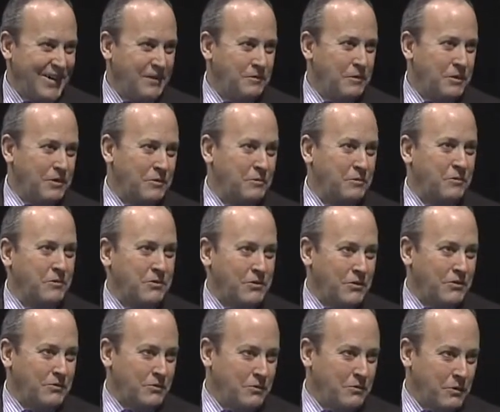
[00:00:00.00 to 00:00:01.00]
We
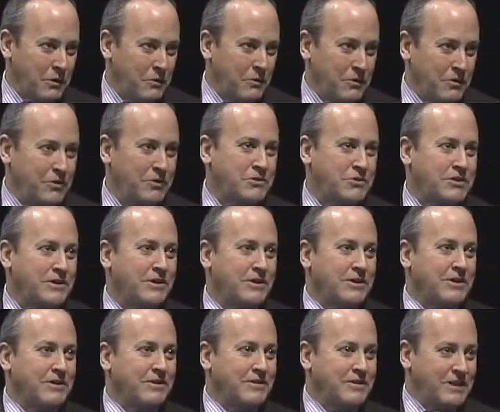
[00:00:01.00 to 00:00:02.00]
were used to
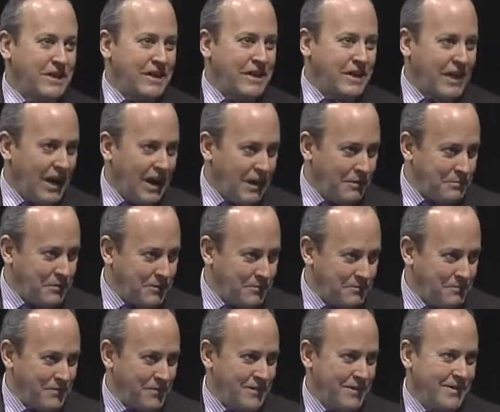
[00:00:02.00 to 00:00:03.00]
the
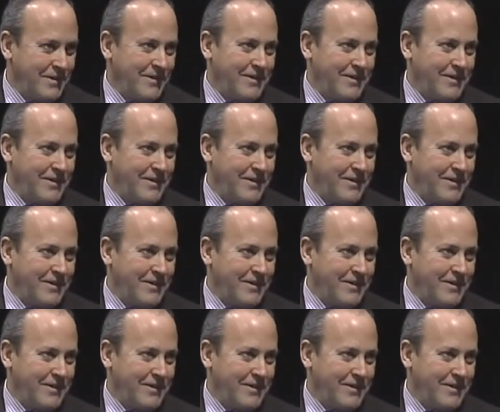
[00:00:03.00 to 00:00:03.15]
NECAP,